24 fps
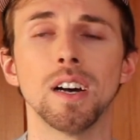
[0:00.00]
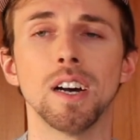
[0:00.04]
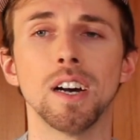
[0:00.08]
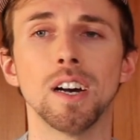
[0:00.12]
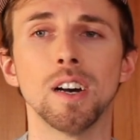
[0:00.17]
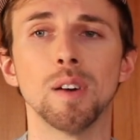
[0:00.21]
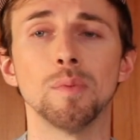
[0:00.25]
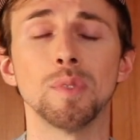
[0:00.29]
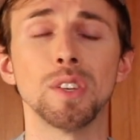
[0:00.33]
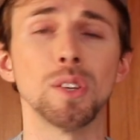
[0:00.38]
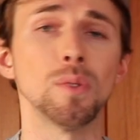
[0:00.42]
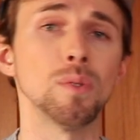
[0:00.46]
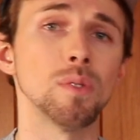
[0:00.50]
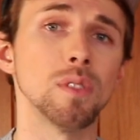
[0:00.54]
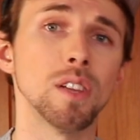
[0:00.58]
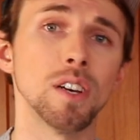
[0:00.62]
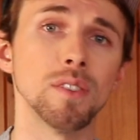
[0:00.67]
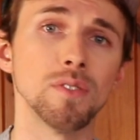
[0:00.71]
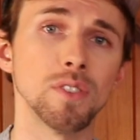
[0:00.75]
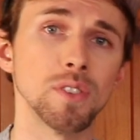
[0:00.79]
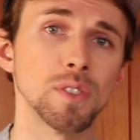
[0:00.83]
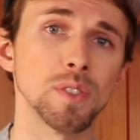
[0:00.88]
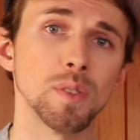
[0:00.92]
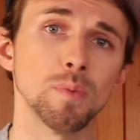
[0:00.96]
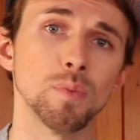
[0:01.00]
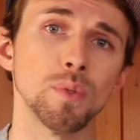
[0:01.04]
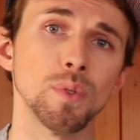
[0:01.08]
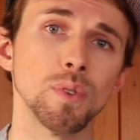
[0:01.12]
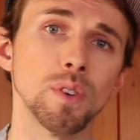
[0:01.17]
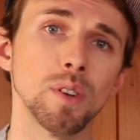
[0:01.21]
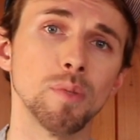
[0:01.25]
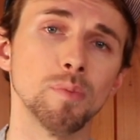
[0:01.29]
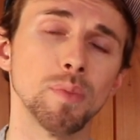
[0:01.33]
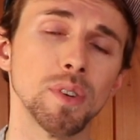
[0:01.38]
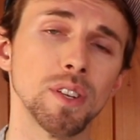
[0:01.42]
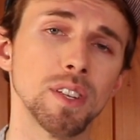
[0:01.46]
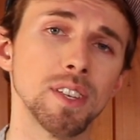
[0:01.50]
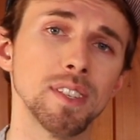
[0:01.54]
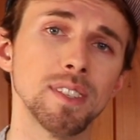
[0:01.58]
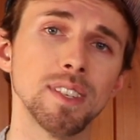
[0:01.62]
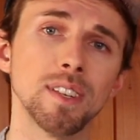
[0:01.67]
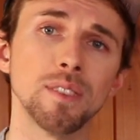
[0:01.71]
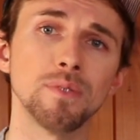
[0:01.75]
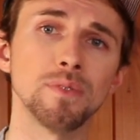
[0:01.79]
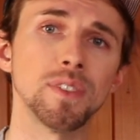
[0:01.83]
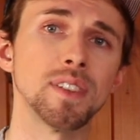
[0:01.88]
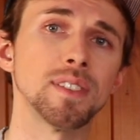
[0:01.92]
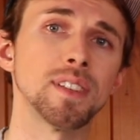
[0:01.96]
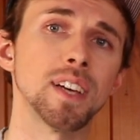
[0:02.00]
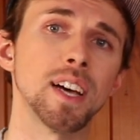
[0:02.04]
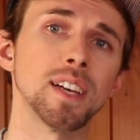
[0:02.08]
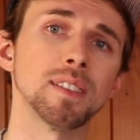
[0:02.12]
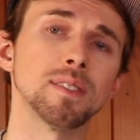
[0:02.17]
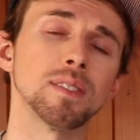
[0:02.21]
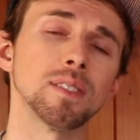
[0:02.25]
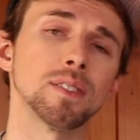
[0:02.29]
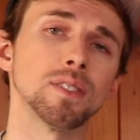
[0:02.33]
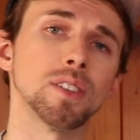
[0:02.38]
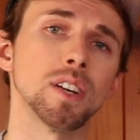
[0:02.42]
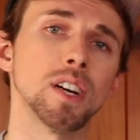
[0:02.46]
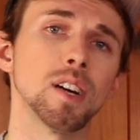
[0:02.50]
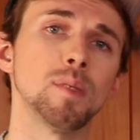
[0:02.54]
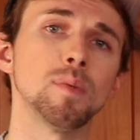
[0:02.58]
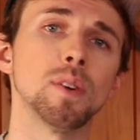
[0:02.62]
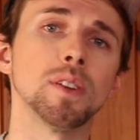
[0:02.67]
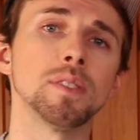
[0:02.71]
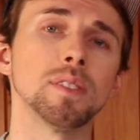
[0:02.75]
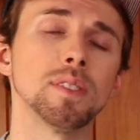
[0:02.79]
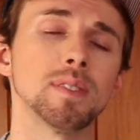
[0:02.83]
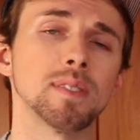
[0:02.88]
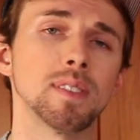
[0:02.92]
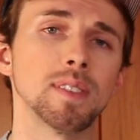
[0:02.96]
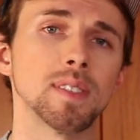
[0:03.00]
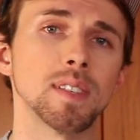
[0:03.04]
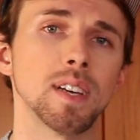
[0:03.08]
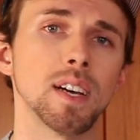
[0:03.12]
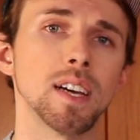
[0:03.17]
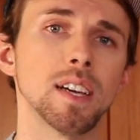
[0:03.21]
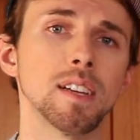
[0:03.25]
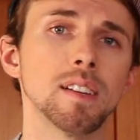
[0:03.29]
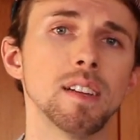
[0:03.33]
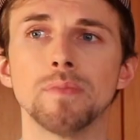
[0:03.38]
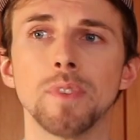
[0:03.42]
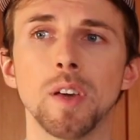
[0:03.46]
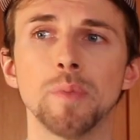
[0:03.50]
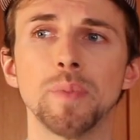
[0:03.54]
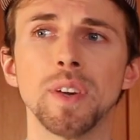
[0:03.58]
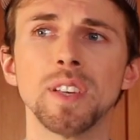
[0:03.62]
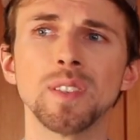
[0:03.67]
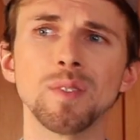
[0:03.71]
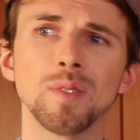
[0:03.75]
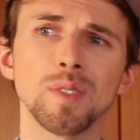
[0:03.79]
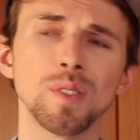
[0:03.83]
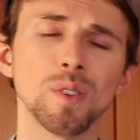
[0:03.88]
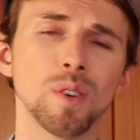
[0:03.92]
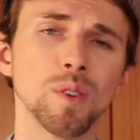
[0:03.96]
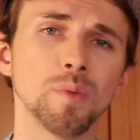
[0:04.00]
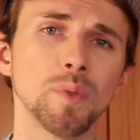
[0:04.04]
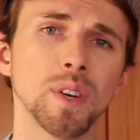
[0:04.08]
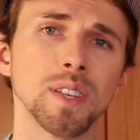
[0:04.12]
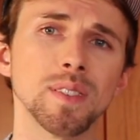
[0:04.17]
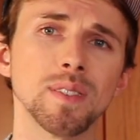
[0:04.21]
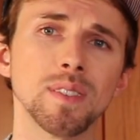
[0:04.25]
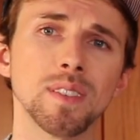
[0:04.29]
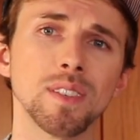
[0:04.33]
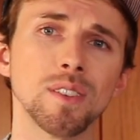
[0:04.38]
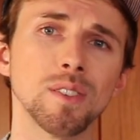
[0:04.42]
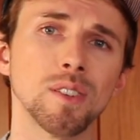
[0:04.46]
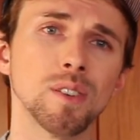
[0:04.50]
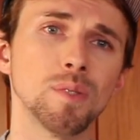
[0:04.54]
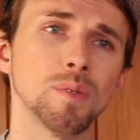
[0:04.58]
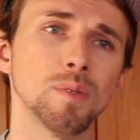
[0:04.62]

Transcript: Um, he would love your support, but he did a fantastic job on this design. I basically told Wesley, you know